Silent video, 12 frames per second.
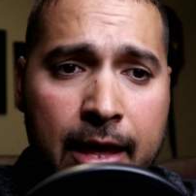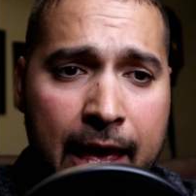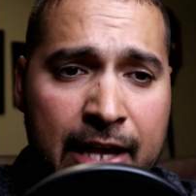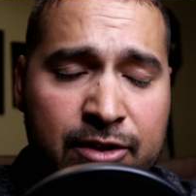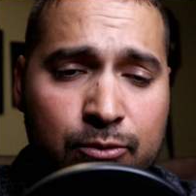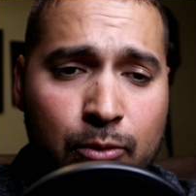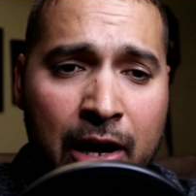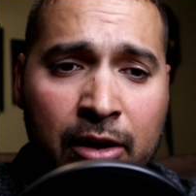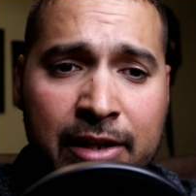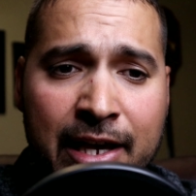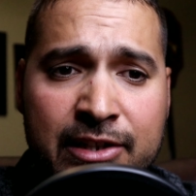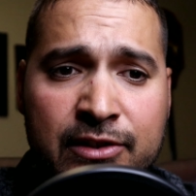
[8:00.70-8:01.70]
as
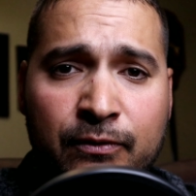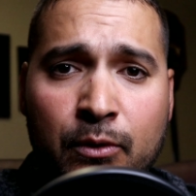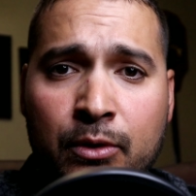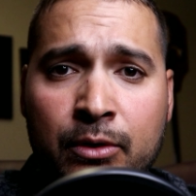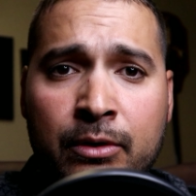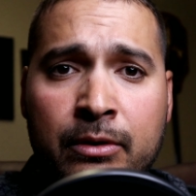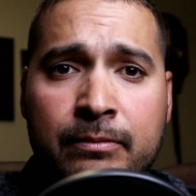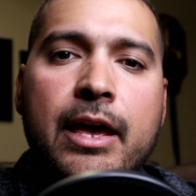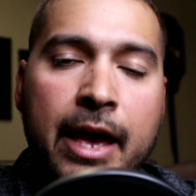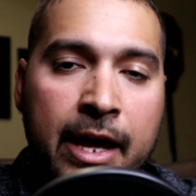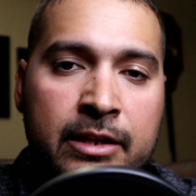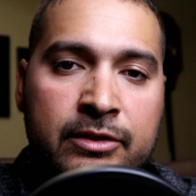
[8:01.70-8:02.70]
well as
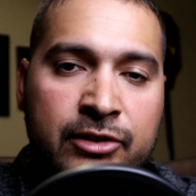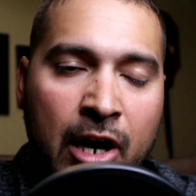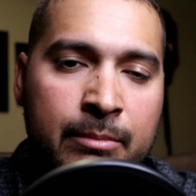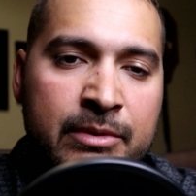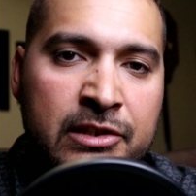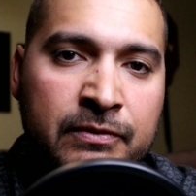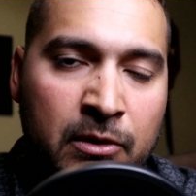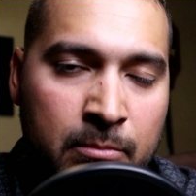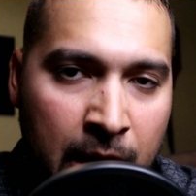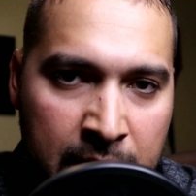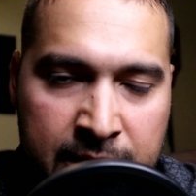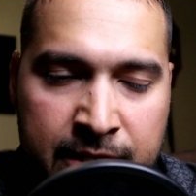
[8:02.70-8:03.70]
and Thomas
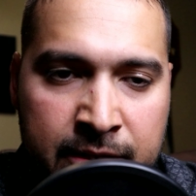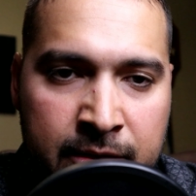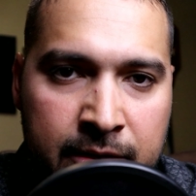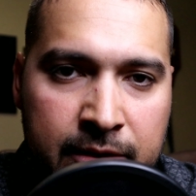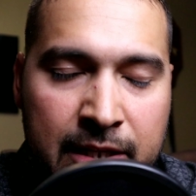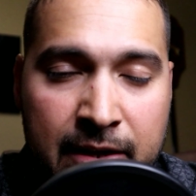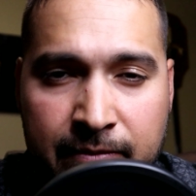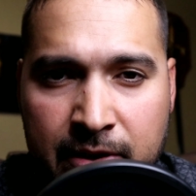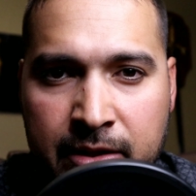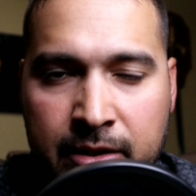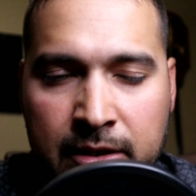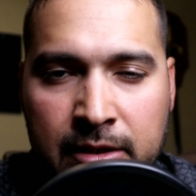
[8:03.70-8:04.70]
Vermaelen
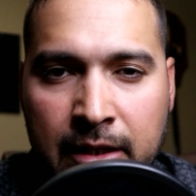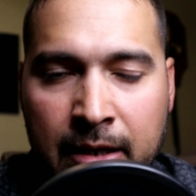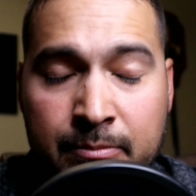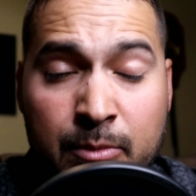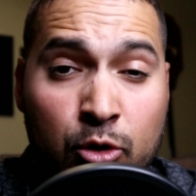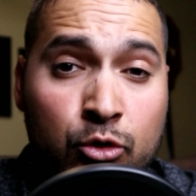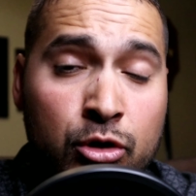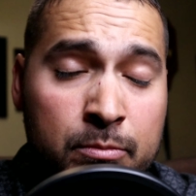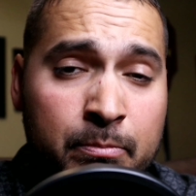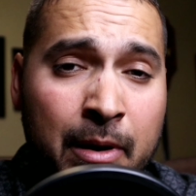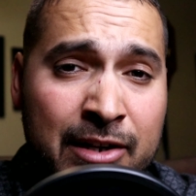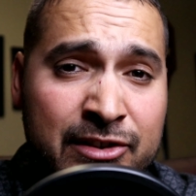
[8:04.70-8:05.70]
leaving the club,
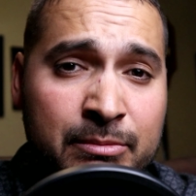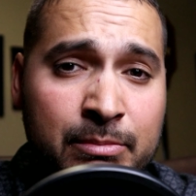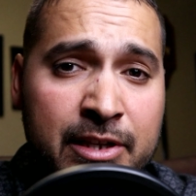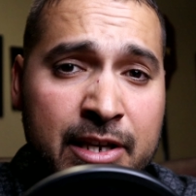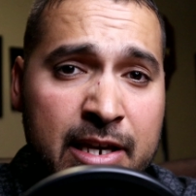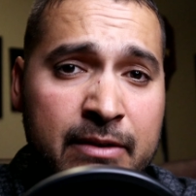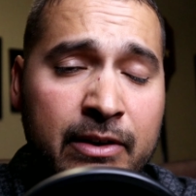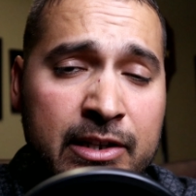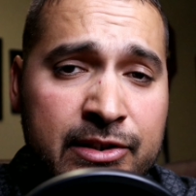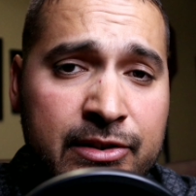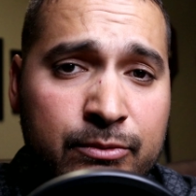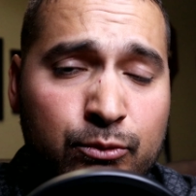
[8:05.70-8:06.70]
could possibly give
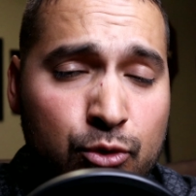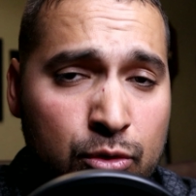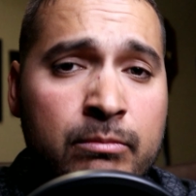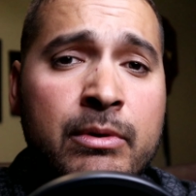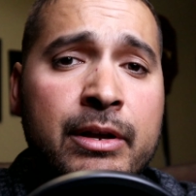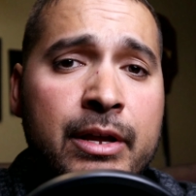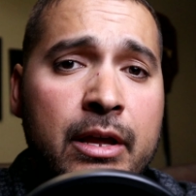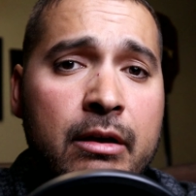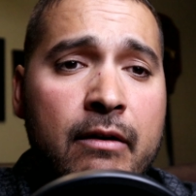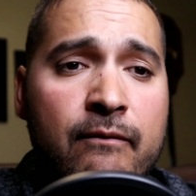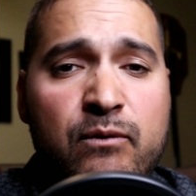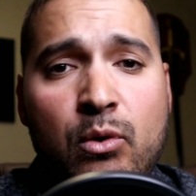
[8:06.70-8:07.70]
us room
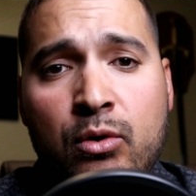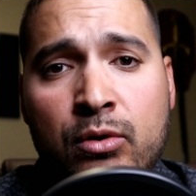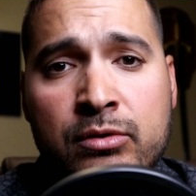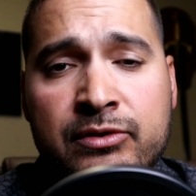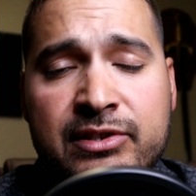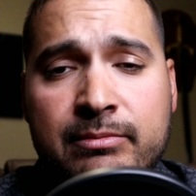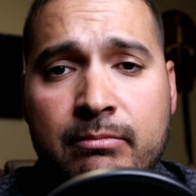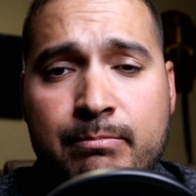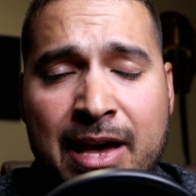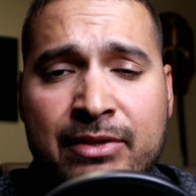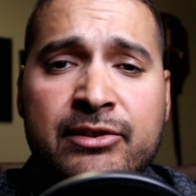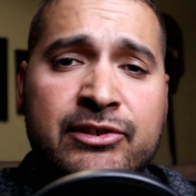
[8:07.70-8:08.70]
for
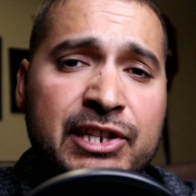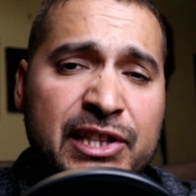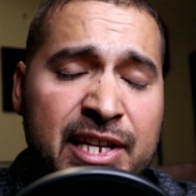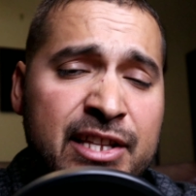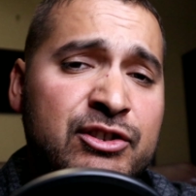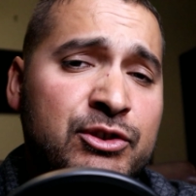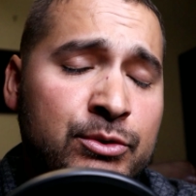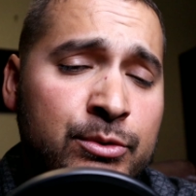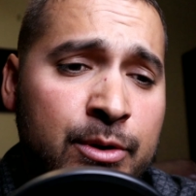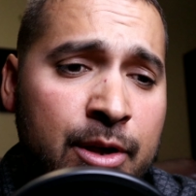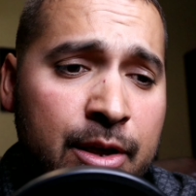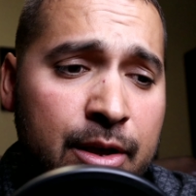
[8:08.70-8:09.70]
Matthijs de Ligt to